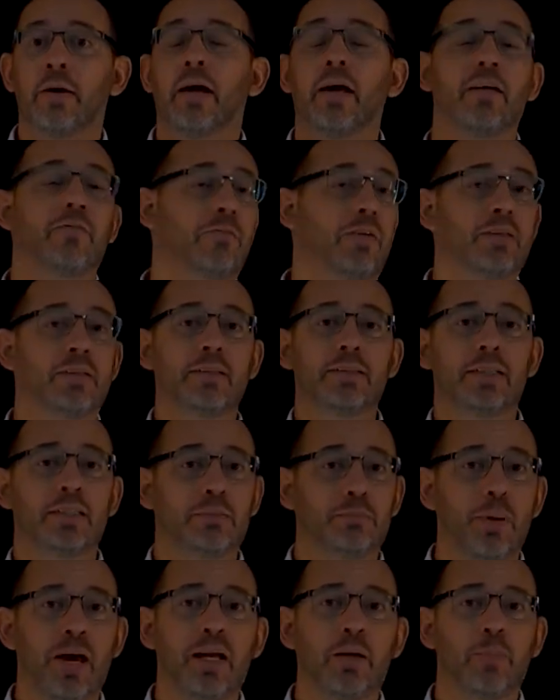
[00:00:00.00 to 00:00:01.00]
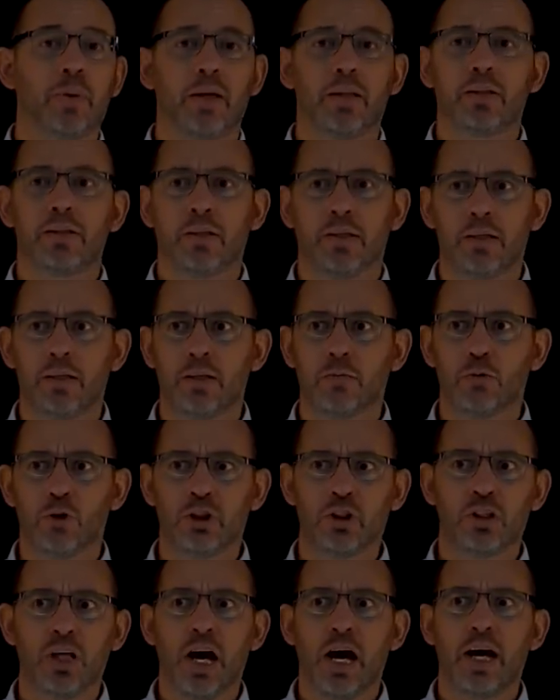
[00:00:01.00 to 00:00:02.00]
And in fact, this experiment it
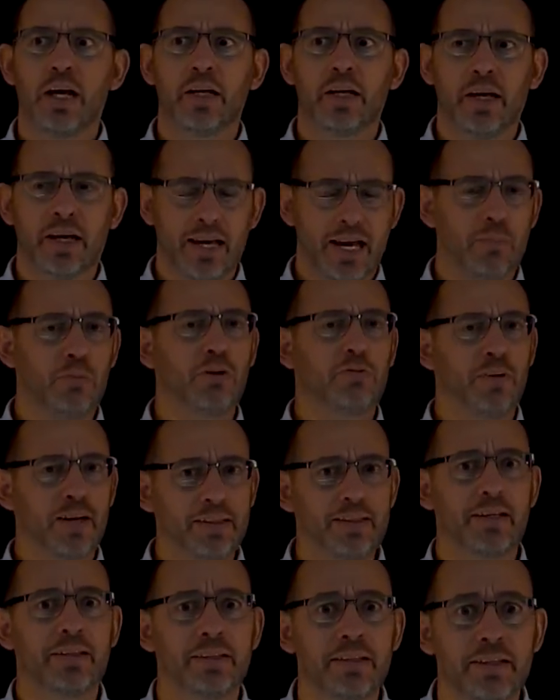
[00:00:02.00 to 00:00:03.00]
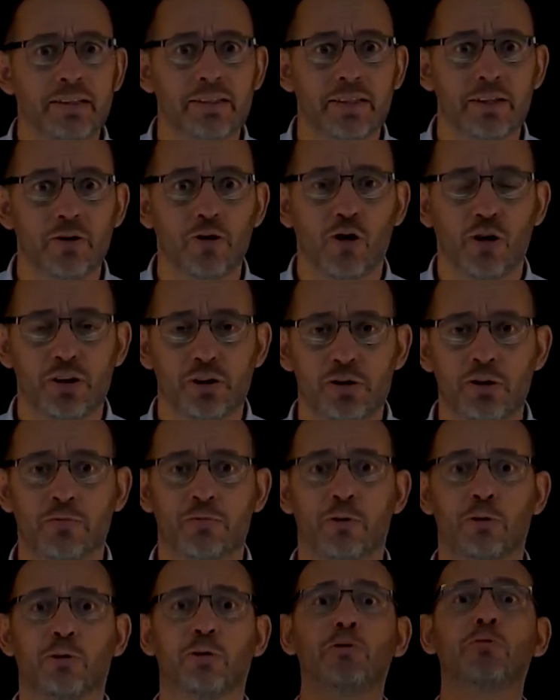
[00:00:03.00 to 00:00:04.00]
was done a couple of 100 years ago, and so
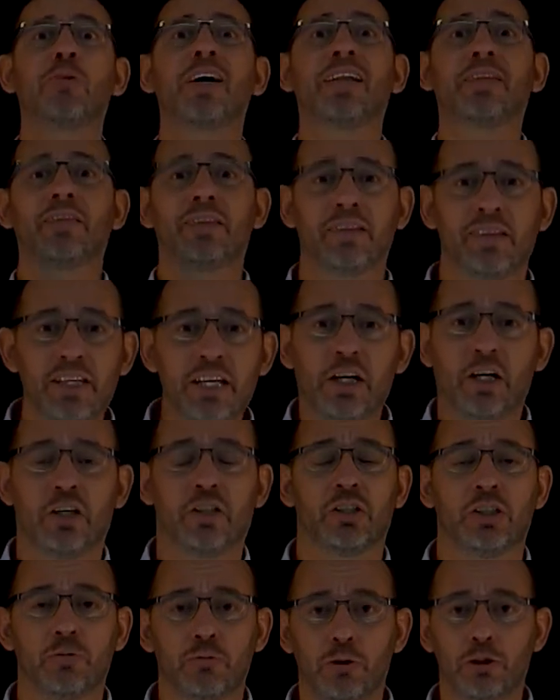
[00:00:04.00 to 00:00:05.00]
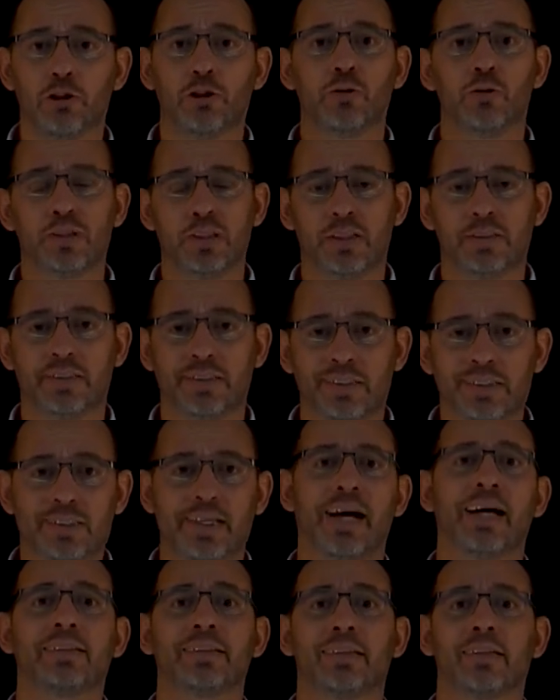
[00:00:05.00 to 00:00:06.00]
for 200 years it was used as the
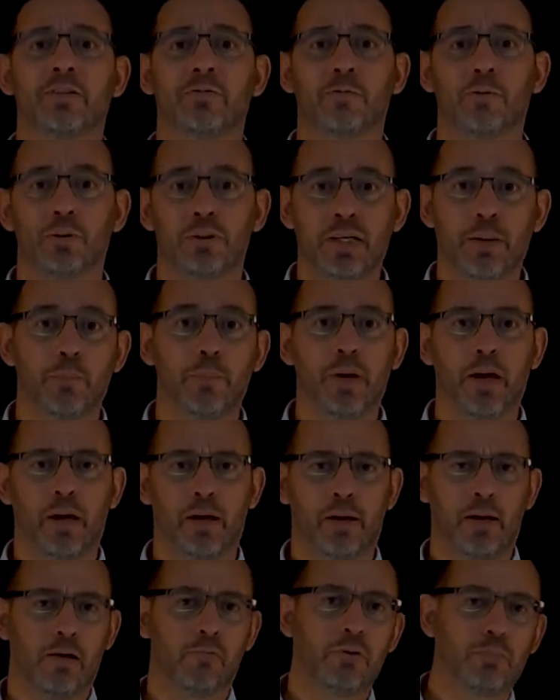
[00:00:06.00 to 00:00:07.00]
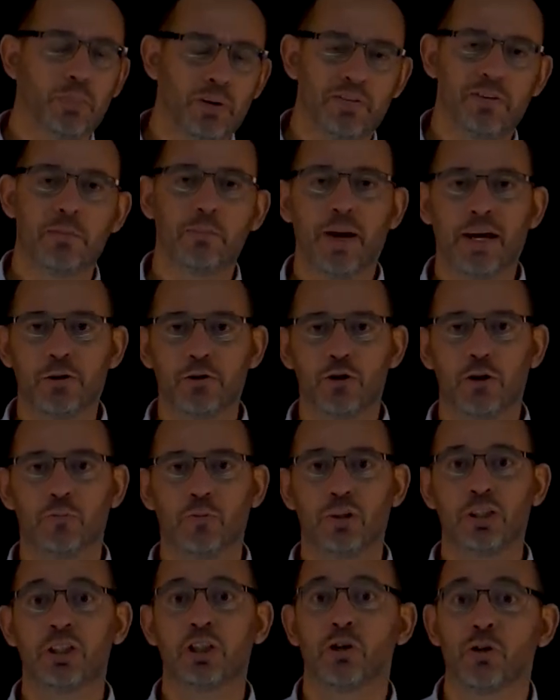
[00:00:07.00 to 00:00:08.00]
standard for the ampere. I will briefly mention
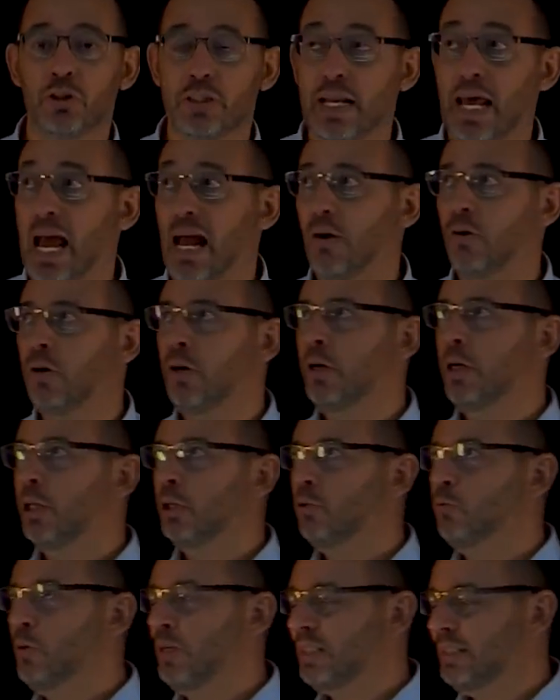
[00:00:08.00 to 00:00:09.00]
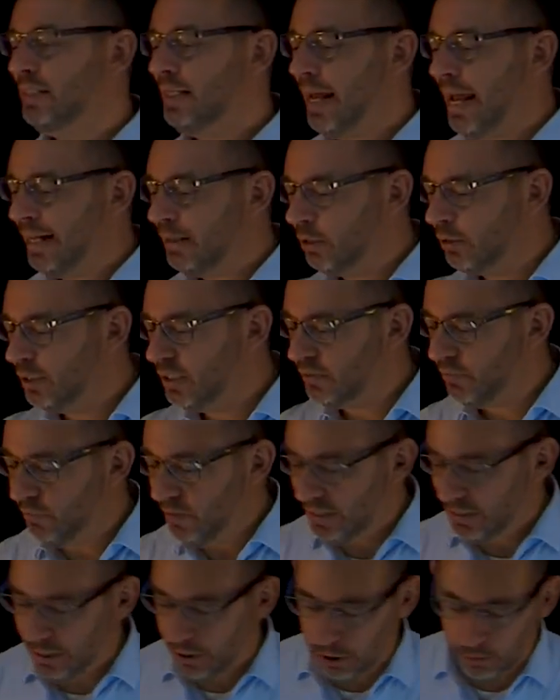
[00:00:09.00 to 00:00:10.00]
what is used now towards the end of this
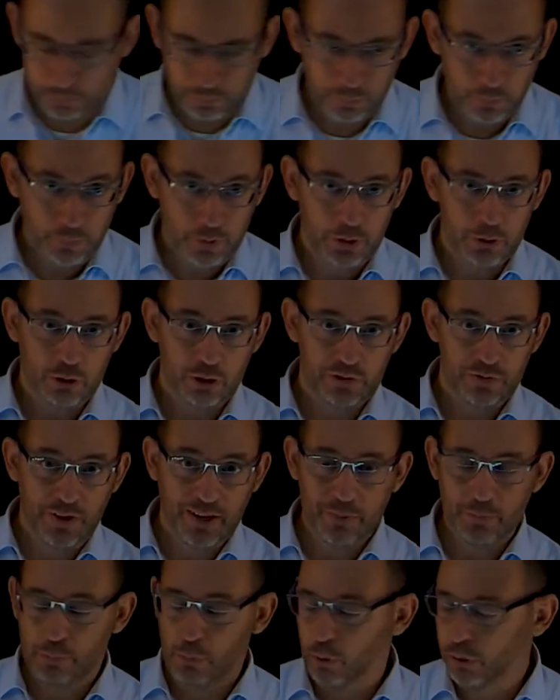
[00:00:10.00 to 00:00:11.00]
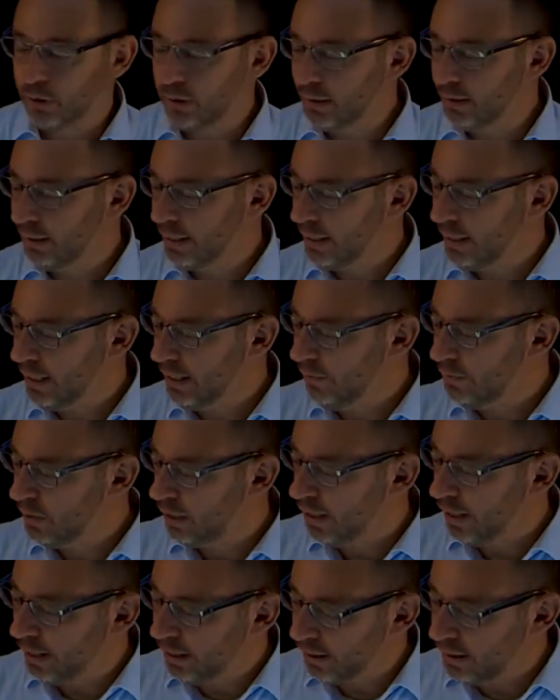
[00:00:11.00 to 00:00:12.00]
video. So it's very important, and it gives
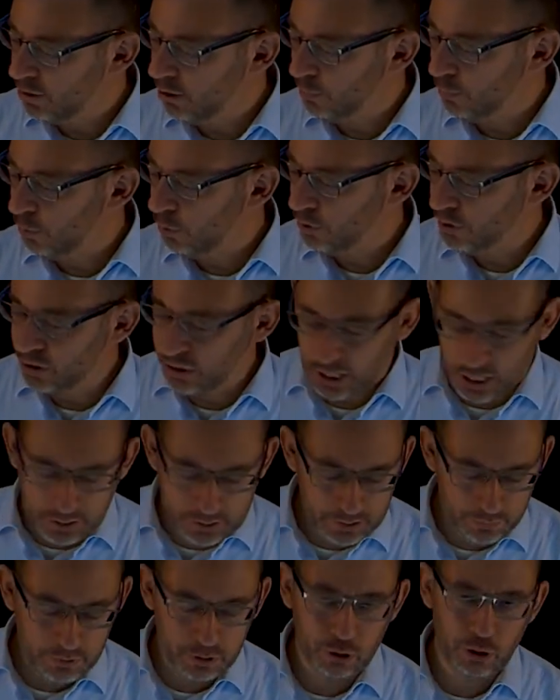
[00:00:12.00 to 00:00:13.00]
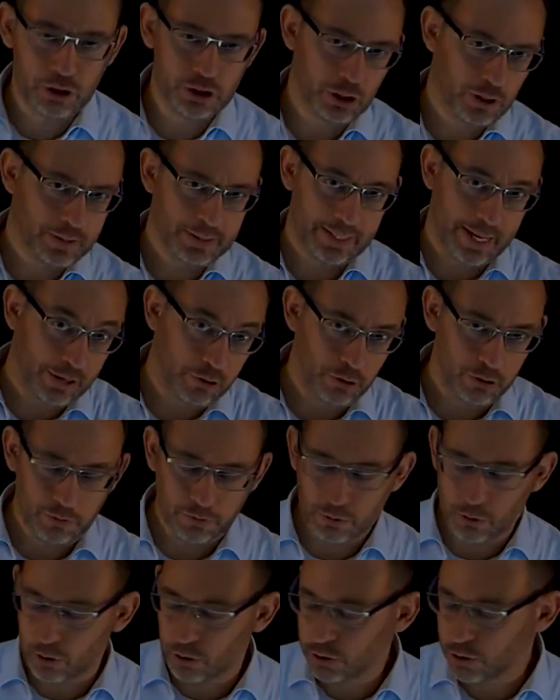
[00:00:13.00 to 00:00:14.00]
a reasonable result, even though it's not exactly, of
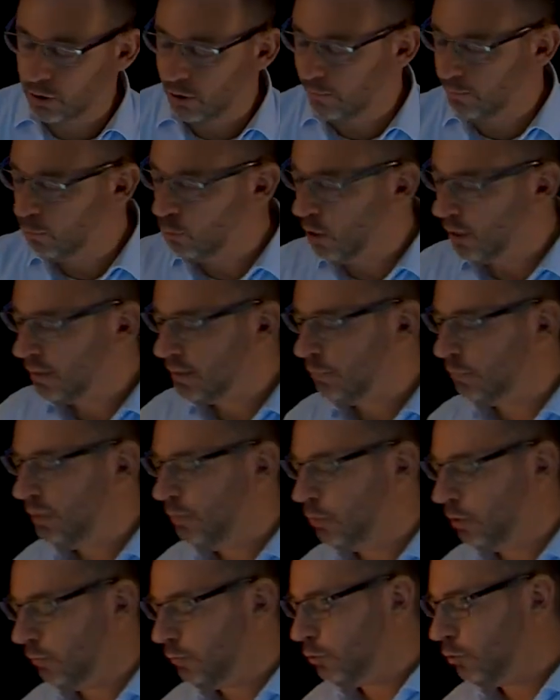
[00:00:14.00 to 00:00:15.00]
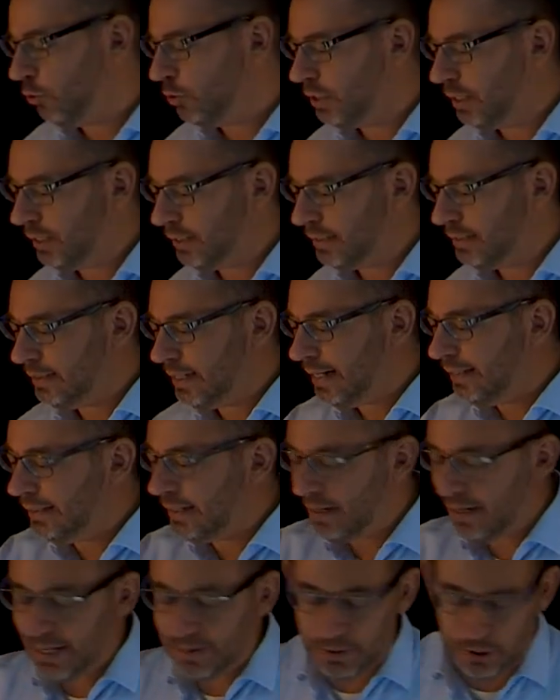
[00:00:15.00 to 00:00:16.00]
course, of what people have chosen as a
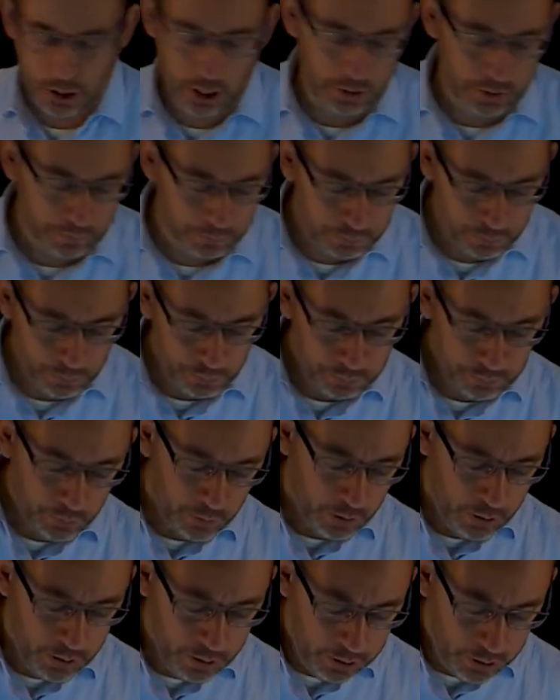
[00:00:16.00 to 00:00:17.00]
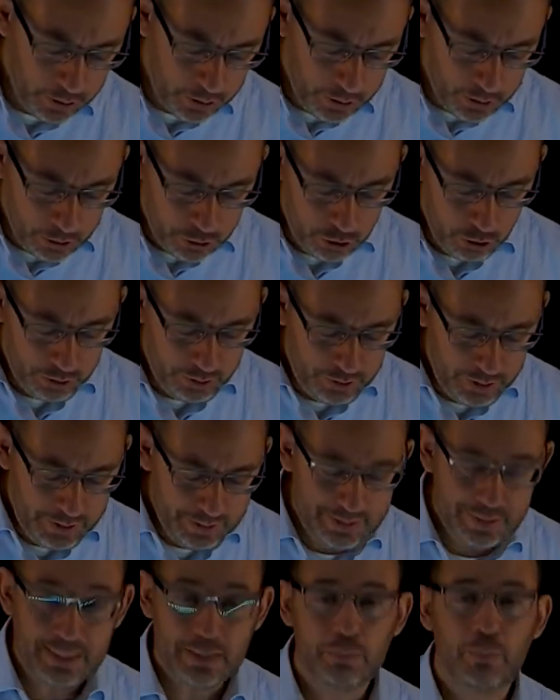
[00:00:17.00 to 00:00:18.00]
standard later on. So
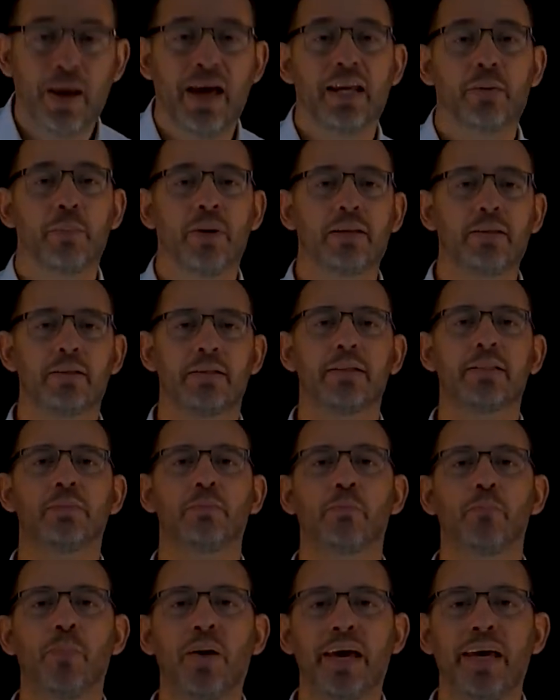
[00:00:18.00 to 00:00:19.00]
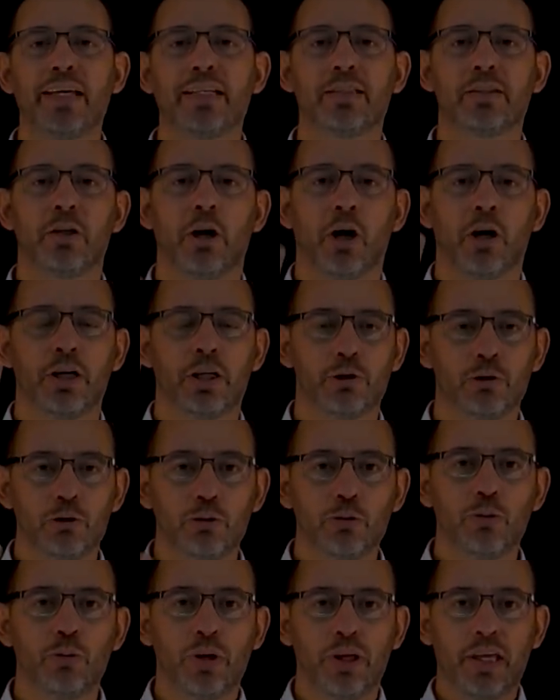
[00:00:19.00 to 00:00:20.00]
this experiment is based on
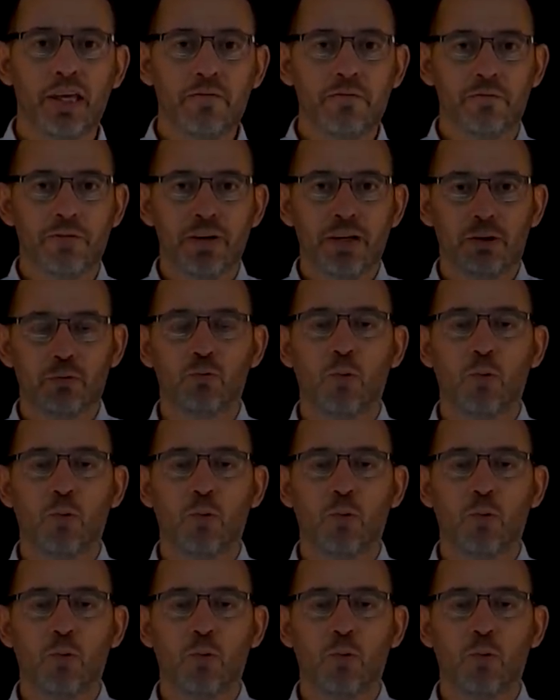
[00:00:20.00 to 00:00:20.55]
2 infinite